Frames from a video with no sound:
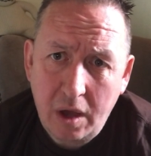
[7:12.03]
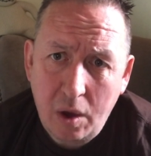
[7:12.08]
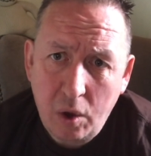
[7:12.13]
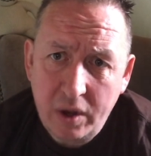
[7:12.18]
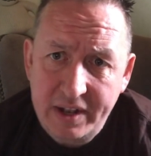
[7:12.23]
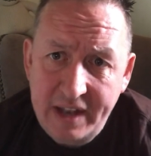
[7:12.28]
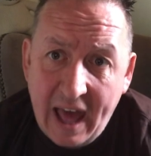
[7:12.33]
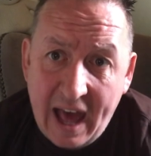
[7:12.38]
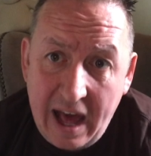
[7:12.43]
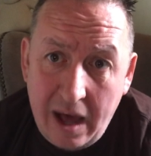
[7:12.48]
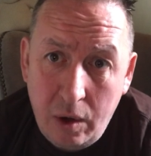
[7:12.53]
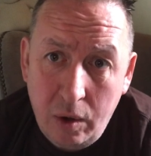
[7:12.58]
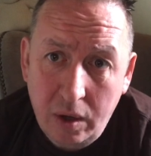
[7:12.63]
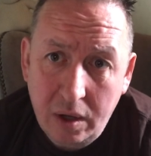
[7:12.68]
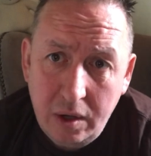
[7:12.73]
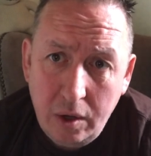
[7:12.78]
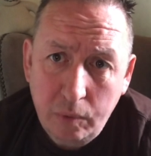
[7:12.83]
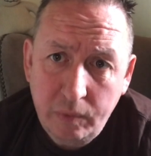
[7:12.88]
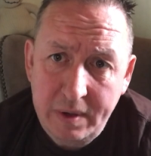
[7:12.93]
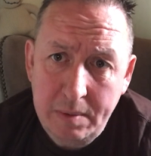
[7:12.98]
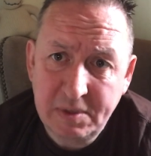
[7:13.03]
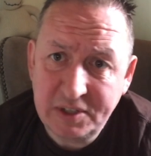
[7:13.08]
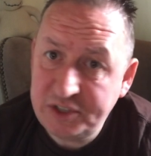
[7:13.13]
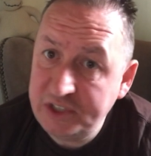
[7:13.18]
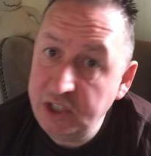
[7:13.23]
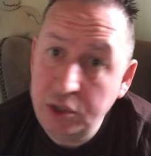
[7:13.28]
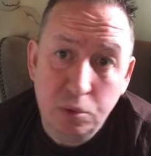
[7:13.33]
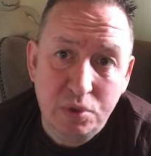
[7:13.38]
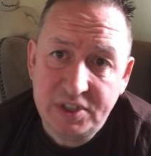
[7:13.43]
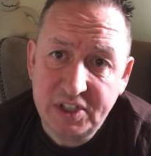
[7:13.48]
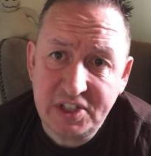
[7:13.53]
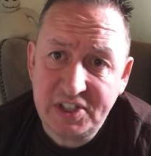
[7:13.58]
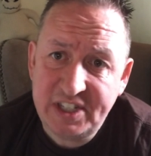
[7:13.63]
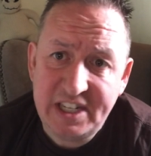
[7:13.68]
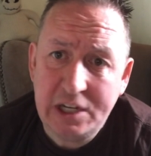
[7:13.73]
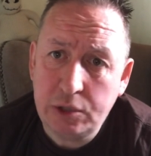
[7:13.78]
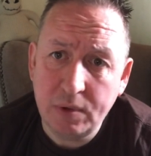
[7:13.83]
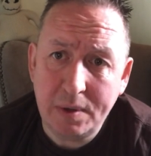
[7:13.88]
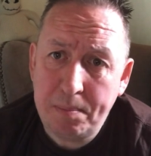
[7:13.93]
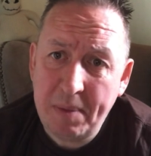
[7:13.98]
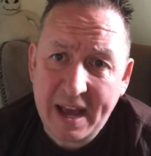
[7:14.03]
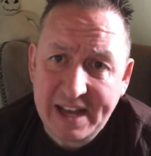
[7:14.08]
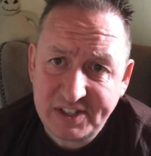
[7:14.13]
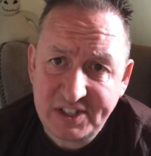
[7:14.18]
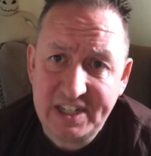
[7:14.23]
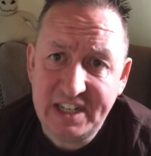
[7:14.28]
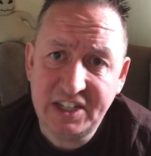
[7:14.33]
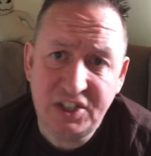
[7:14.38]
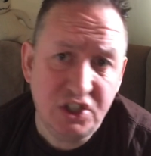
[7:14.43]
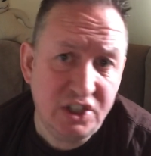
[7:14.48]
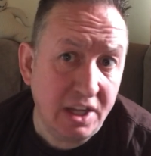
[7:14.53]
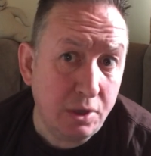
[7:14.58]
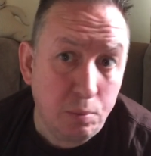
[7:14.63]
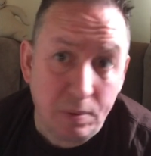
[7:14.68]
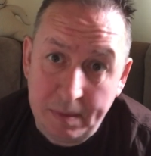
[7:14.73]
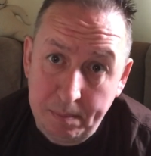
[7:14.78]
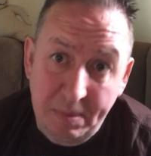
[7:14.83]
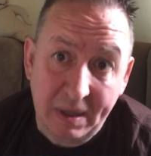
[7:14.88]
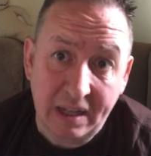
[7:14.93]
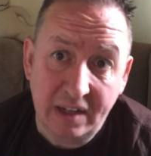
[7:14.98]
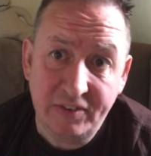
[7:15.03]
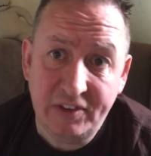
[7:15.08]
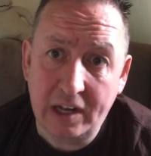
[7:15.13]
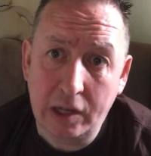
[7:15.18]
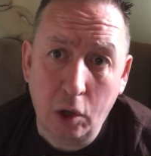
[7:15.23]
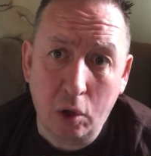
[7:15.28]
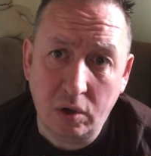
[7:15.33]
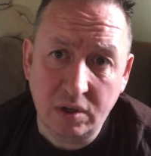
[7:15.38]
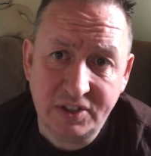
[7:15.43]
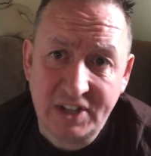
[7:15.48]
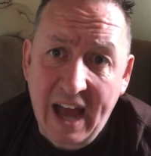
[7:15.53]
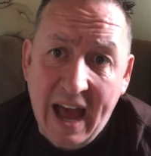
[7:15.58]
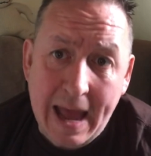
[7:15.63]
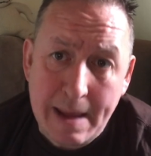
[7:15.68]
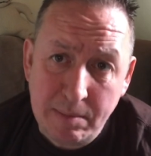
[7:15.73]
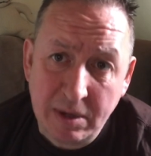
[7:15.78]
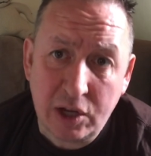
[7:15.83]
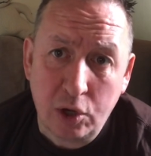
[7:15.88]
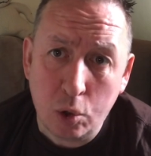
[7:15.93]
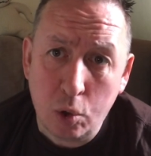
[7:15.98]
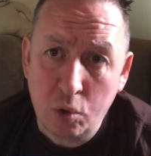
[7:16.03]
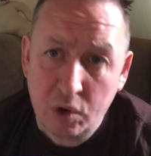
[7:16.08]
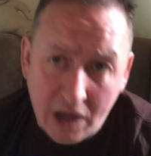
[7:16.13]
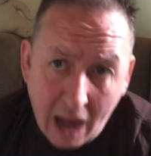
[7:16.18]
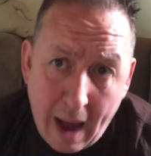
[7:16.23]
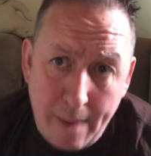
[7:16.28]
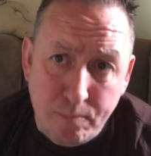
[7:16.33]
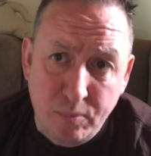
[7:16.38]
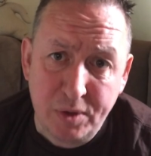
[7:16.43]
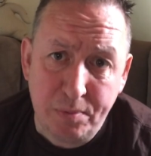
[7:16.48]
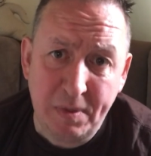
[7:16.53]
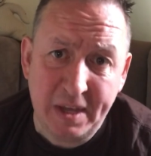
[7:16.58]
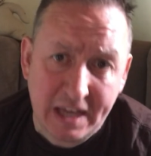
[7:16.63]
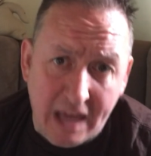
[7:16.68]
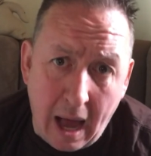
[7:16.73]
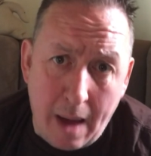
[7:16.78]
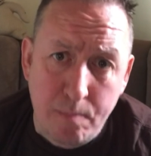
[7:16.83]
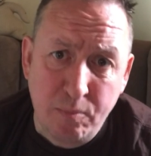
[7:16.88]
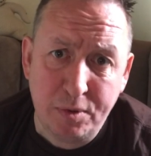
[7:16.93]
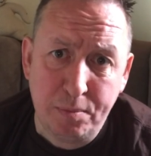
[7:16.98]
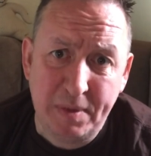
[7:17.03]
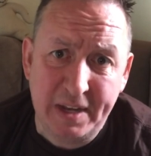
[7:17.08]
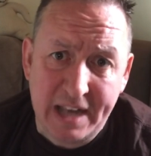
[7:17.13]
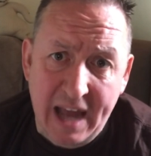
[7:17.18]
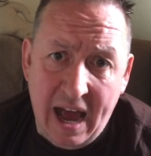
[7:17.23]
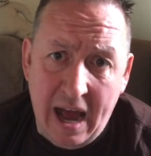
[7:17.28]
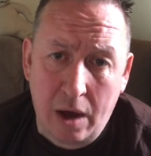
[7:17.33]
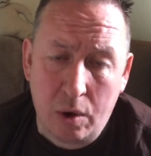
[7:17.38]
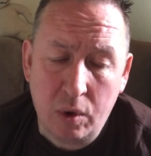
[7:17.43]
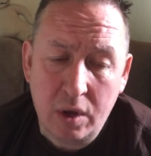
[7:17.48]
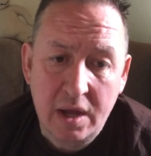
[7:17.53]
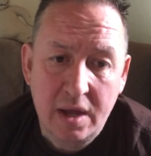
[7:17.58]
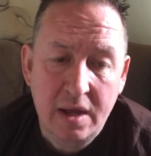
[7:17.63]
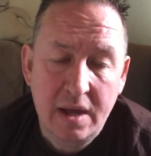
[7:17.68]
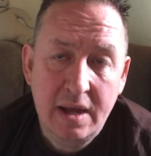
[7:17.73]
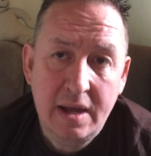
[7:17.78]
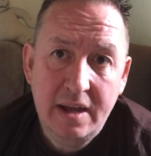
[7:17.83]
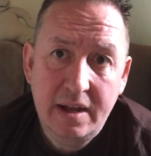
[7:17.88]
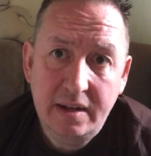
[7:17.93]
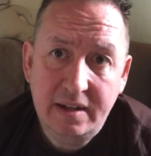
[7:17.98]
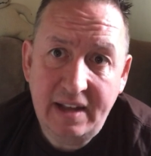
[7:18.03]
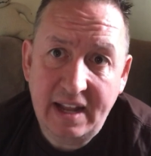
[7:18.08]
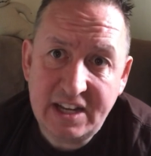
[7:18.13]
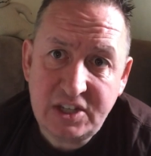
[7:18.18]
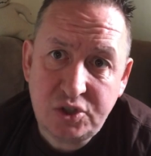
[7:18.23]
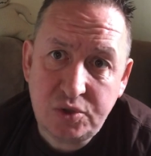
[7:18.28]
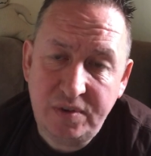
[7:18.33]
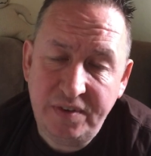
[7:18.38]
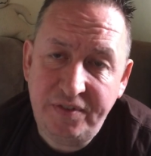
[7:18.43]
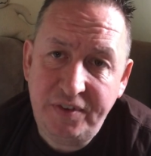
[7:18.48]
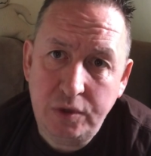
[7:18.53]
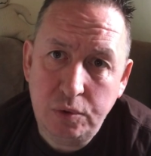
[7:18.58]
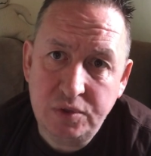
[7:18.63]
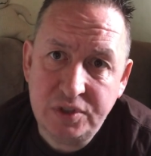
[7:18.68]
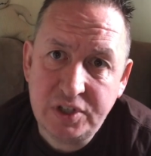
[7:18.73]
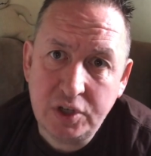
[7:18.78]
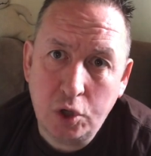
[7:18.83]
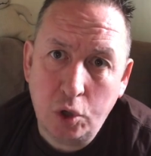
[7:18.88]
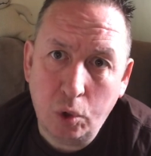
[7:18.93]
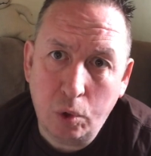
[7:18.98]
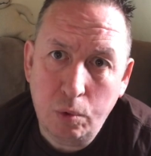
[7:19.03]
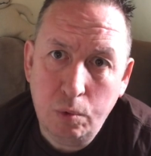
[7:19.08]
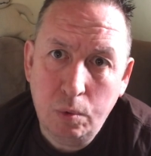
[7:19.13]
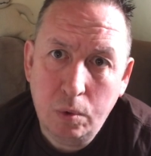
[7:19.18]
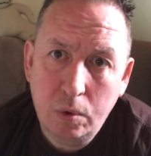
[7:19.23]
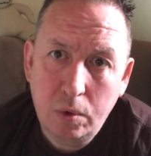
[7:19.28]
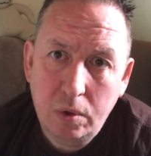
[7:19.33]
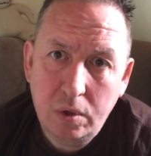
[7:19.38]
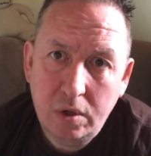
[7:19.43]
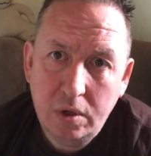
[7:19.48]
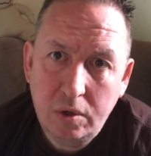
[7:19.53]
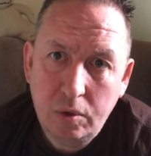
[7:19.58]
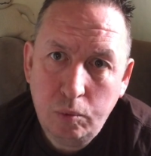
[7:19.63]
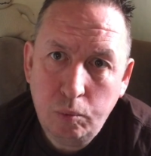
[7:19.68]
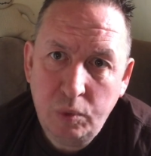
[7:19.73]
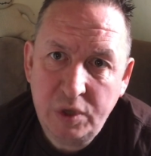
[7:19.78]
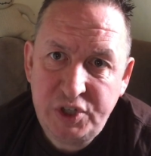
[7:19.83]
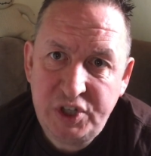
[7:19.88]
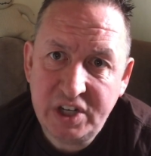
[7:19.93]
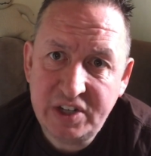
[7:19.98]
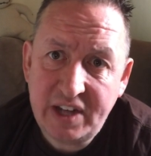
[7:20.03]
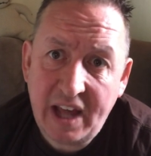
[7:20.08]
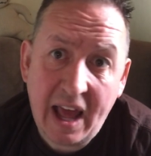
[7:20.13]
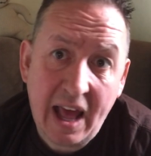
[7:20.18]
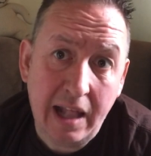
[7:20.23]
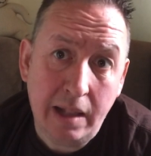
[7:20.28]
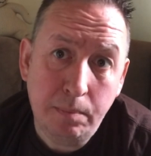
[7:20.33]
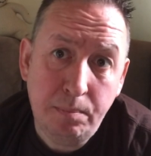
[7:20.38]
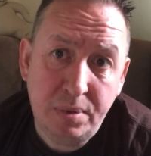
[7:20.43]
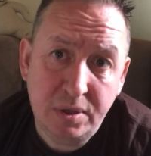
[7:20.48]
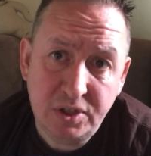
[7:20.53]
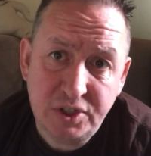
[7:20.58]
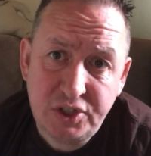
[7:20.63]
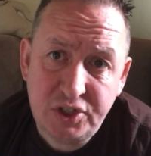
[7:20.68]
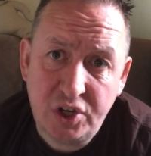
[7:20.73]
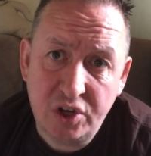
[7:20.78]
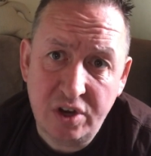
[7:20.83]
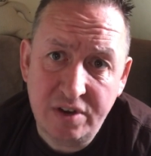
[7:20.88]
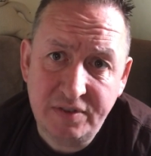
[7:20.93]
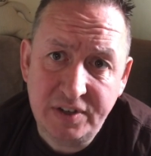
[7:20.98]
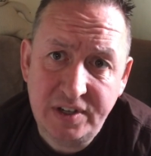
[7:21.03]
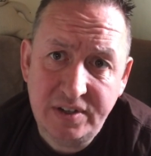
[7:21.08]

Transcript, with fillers: Now, we must use the secret passage that we built a long time ago. Come with me, come with me now. Nest refused to go, wishing to help her servant.